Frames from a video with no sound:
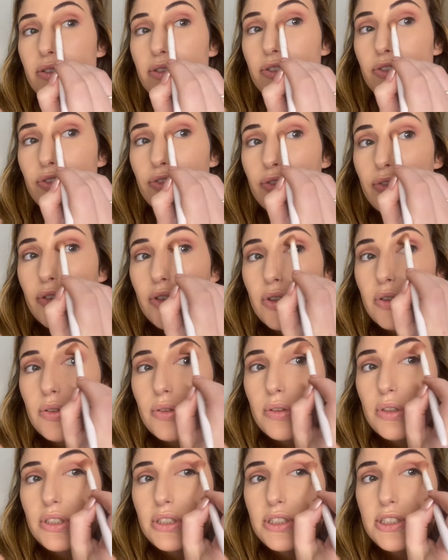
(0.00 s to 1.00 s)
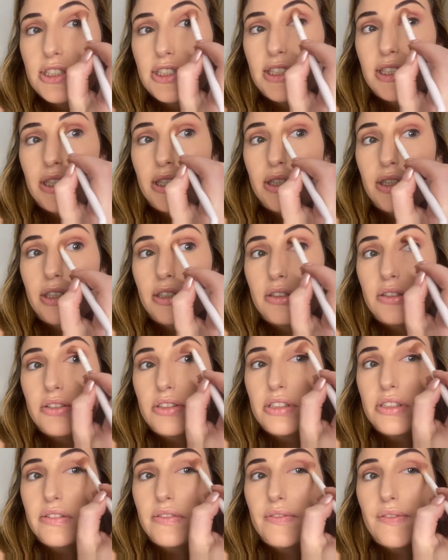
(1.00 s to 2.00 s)
flawlessly
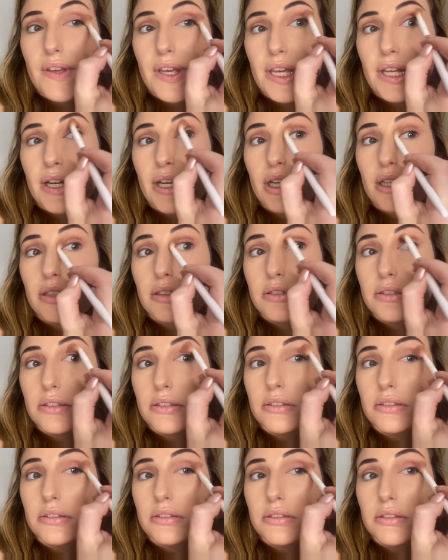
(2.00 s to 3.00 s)
just fade out.